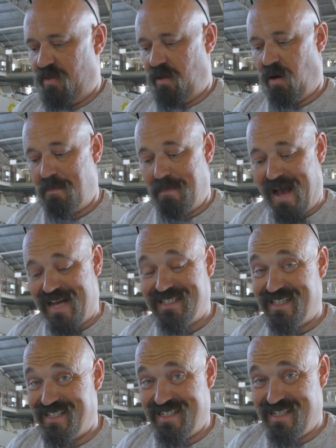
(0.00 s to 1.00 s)
Our mast
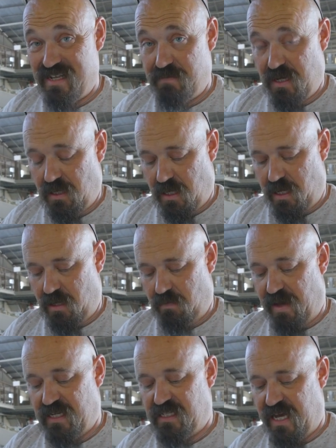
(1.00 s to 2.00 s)
and steaming light,
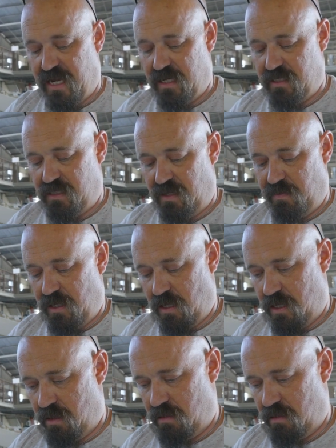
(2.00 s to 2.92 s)
masthead and steaming light.